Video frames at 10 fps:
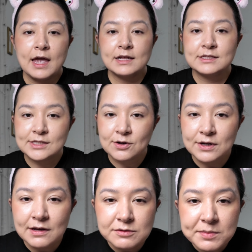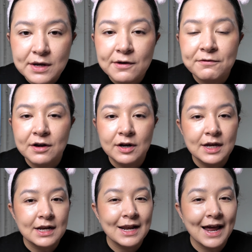It still gives me a
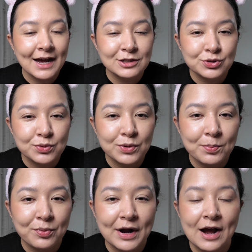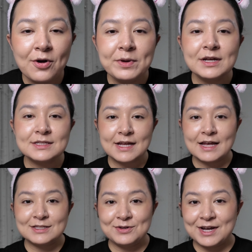very natural brow because
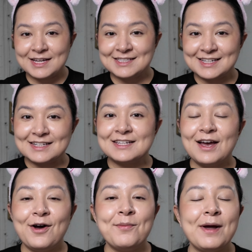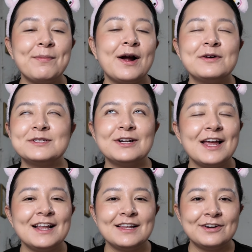as you guys can tell, my brows are
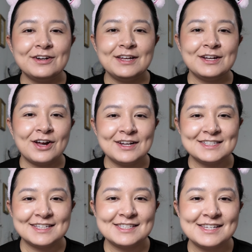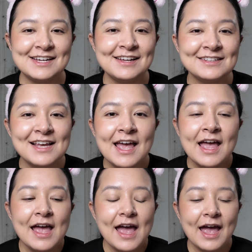like literally non-existent.
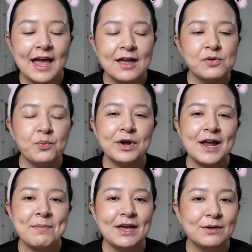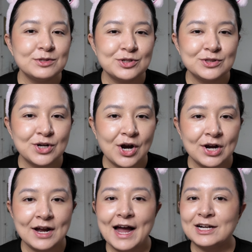And when I make them too
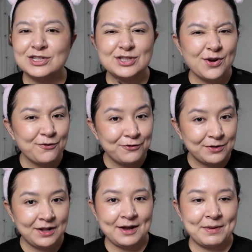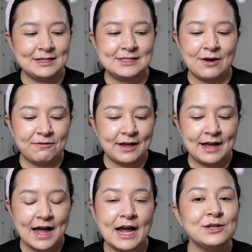dark, I just don't feel like myself.
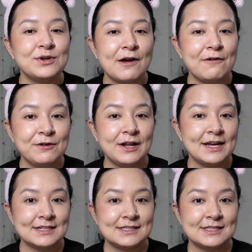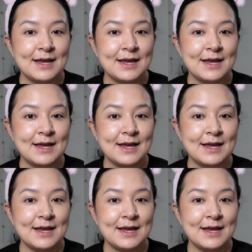Like, I do not feel like it's the